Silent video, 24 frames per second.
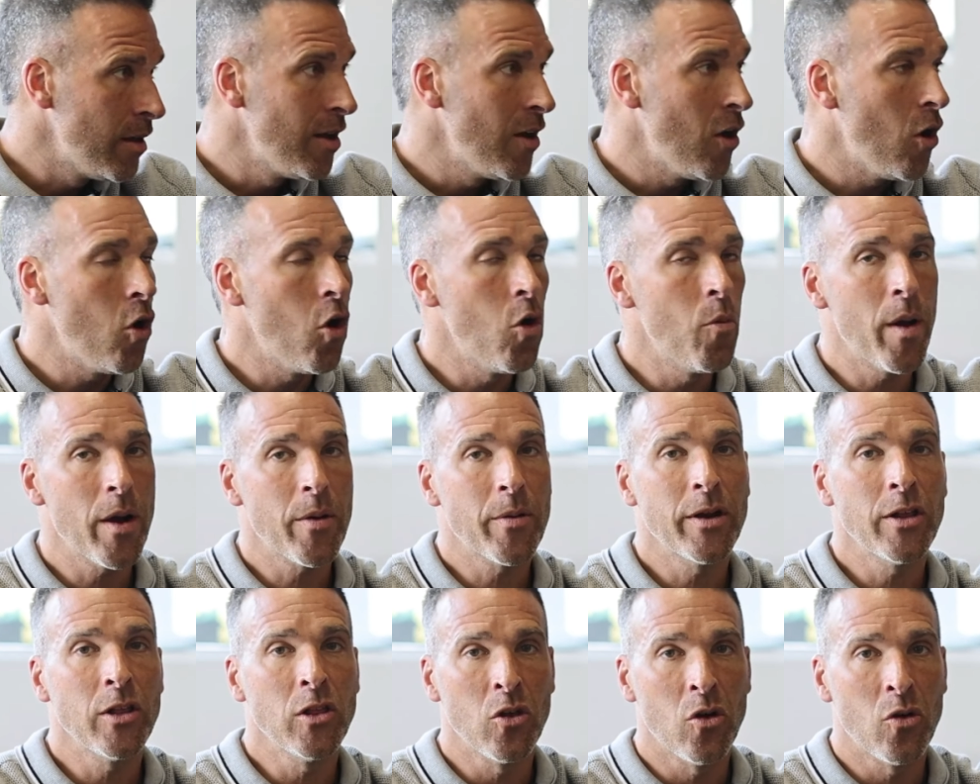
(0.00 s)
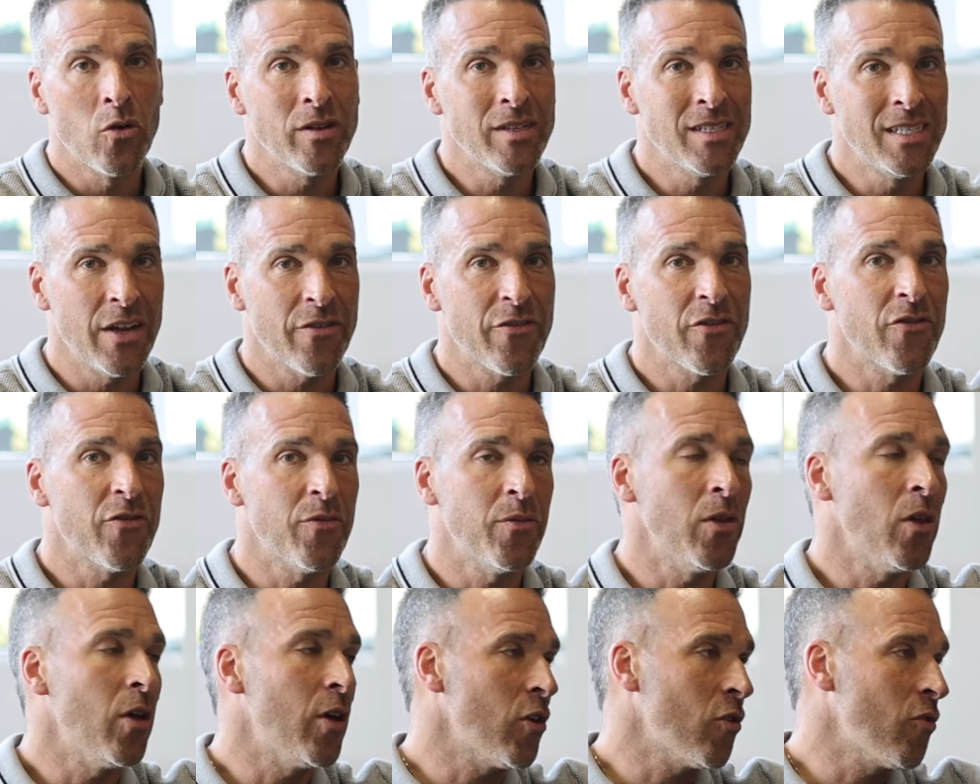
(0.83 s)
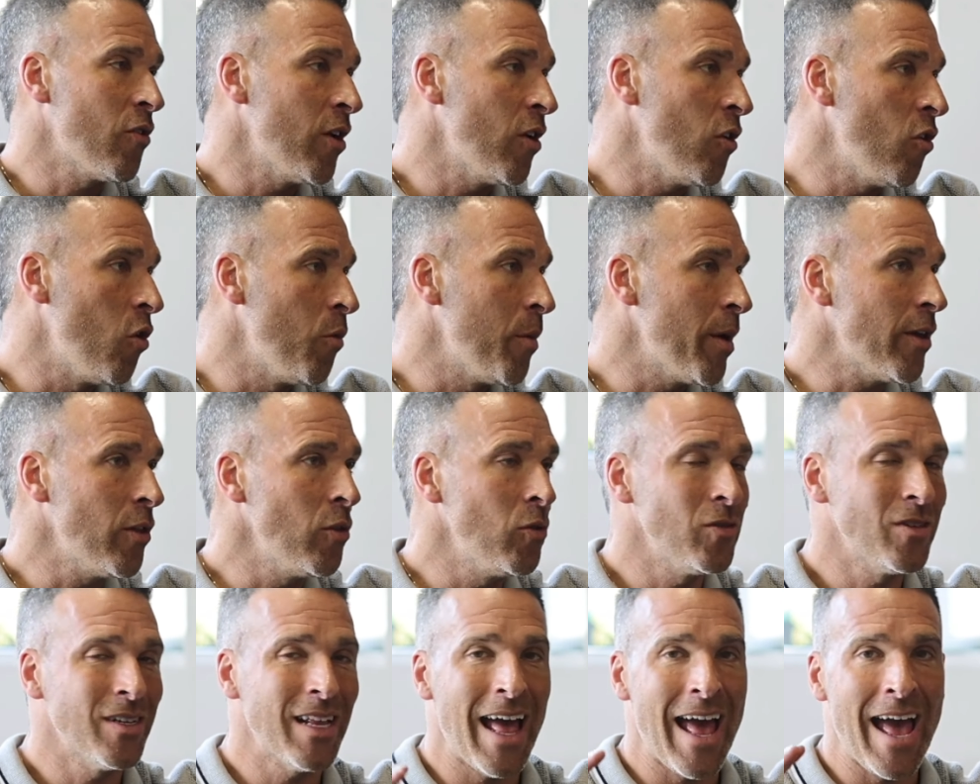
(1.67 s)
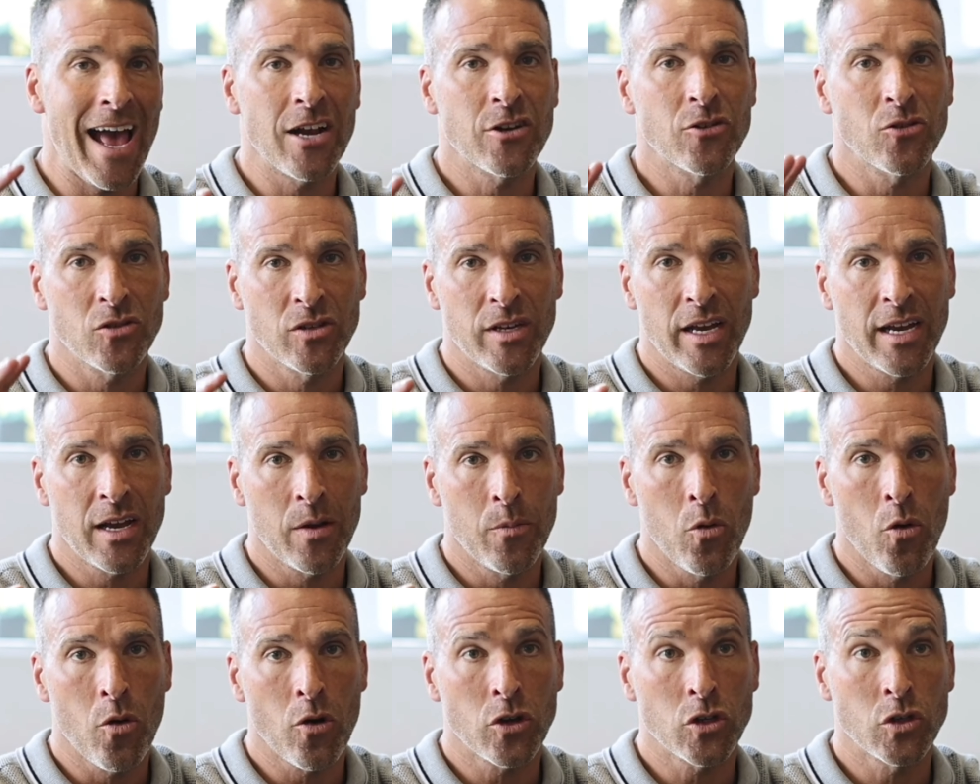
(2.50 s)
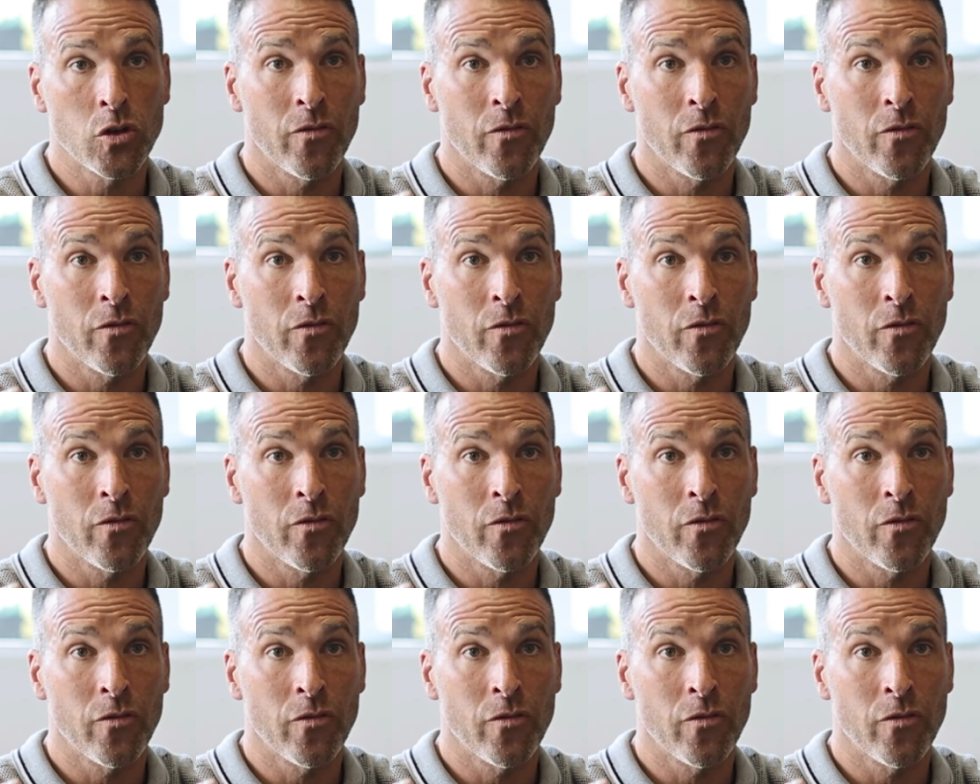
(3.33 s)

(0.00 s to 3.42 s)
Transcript: A home equity loan is different from a line of credit. A home equity loan is an actual second mortgage.